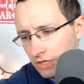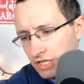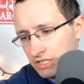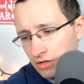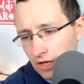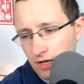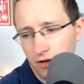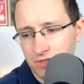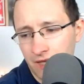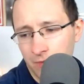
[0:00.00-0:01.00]

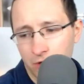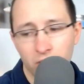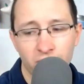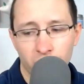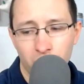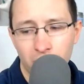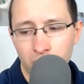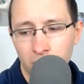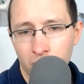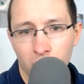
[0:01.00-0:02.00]
So, typically for
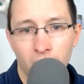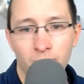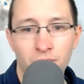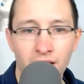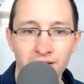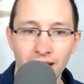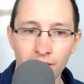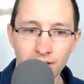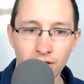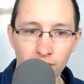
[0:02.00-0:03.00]
me, kind of
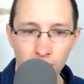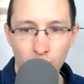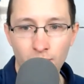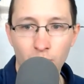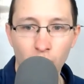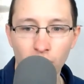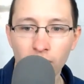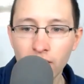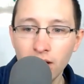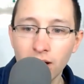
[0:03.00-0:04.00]
down here a little bit more,